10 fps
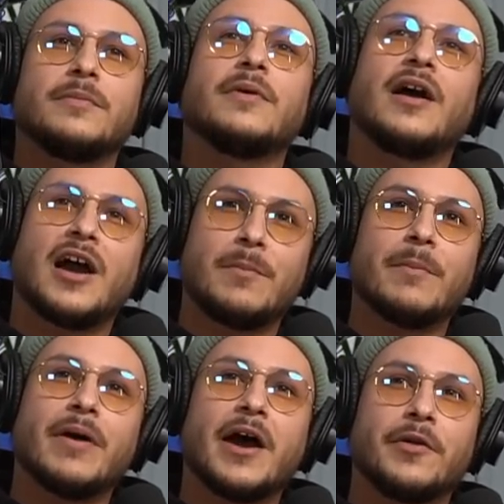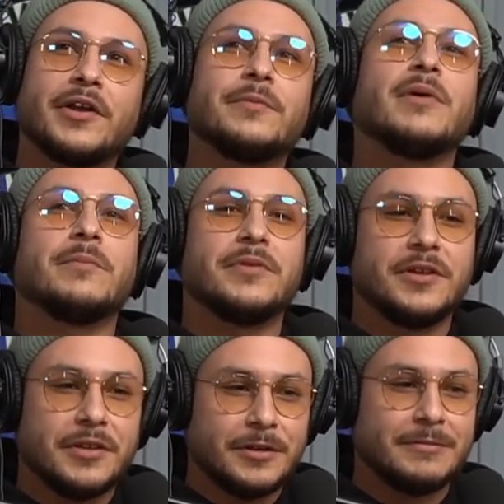I got my pad rated by
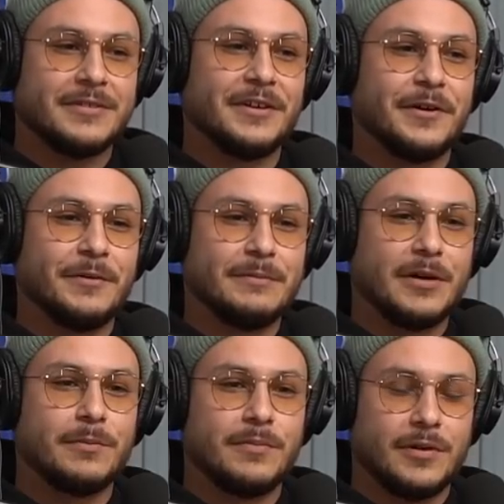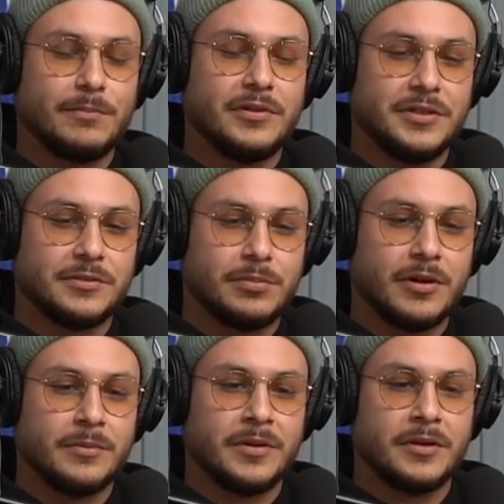PD, a police
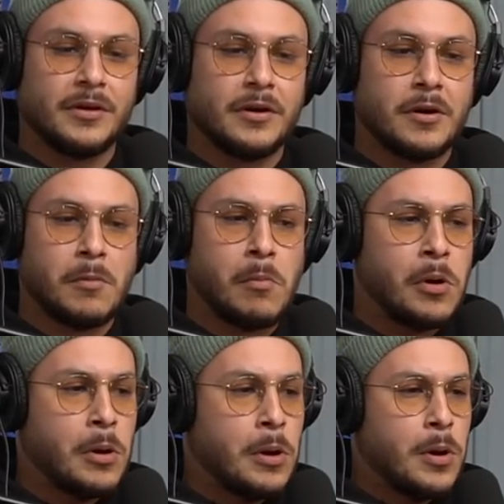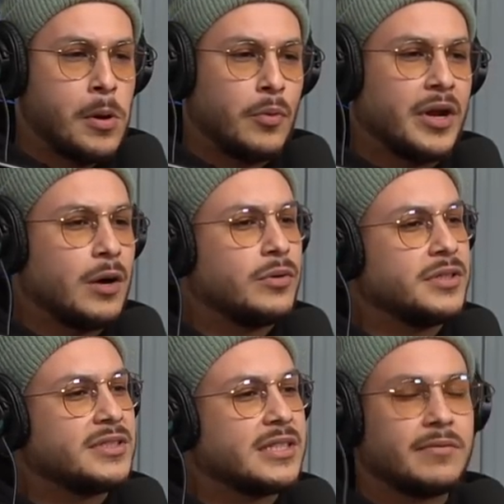department. When I
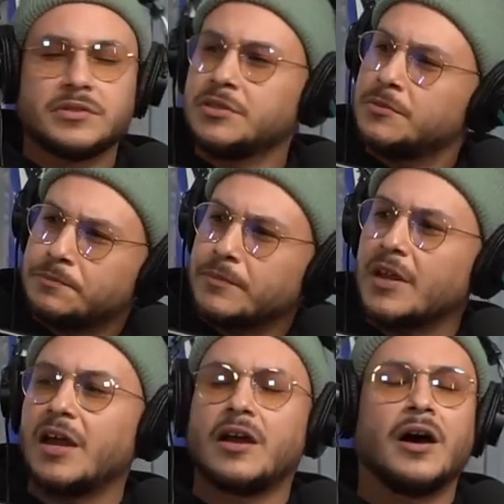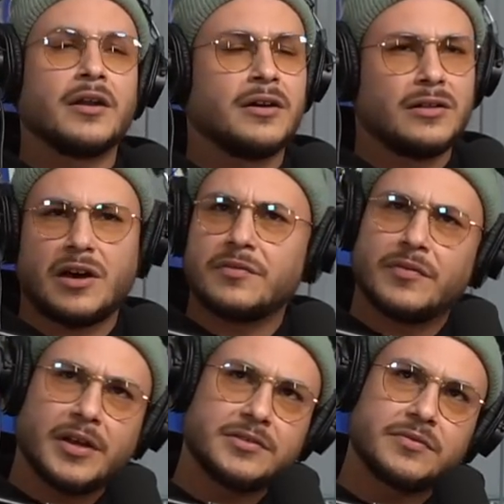was 17, I got a lot of
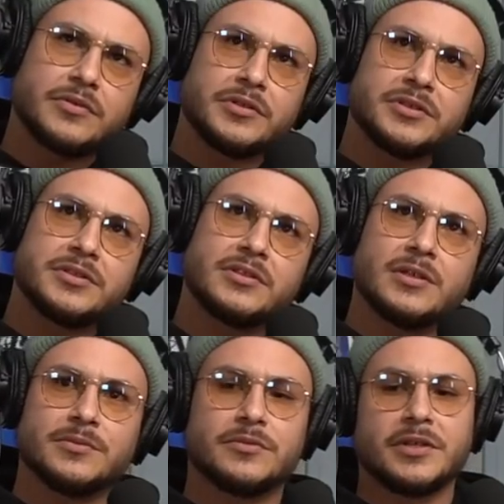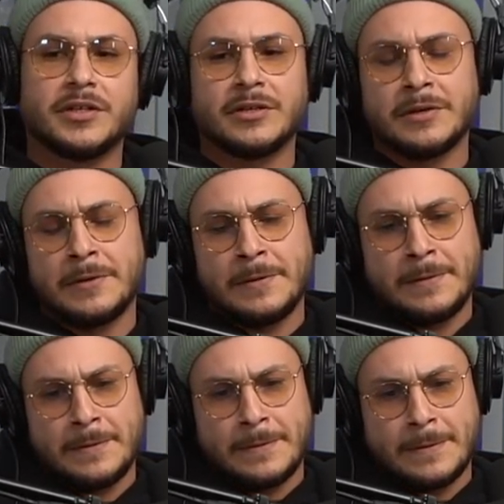fights, of course, comes with it.
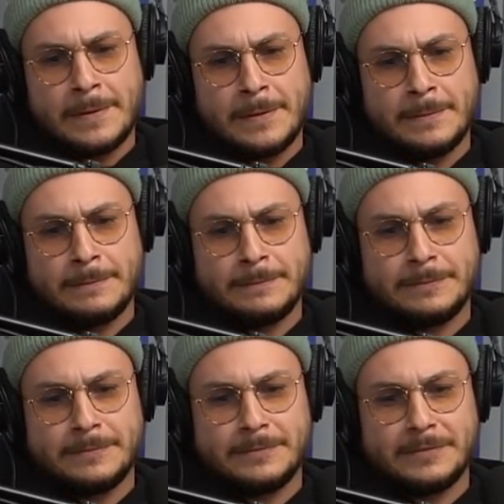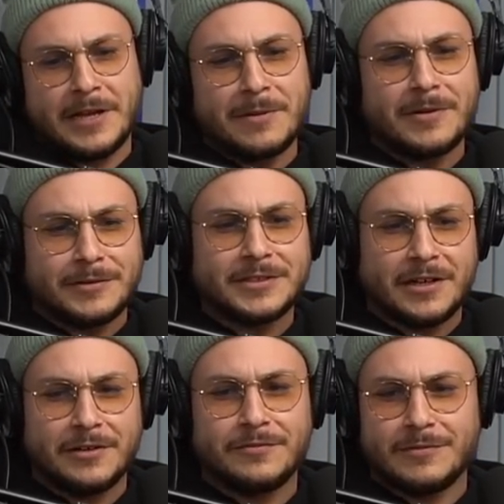Yeah, bro,
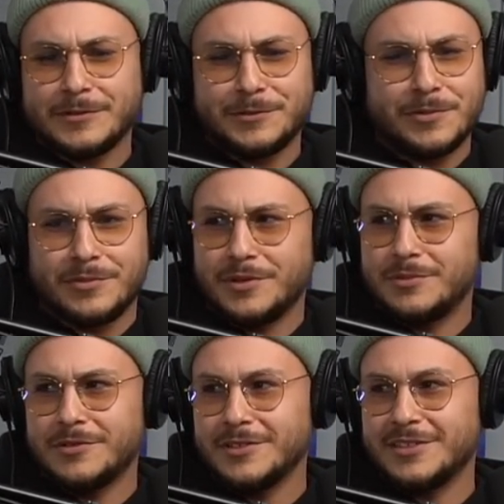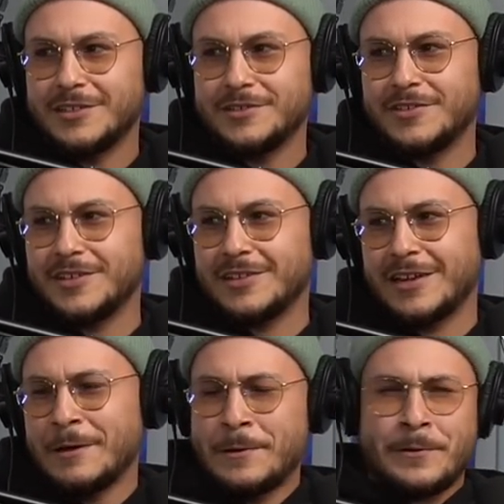I was doing billboards. I was fucking
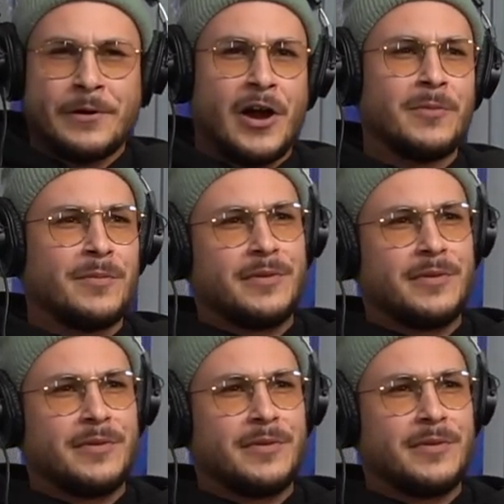like, I remember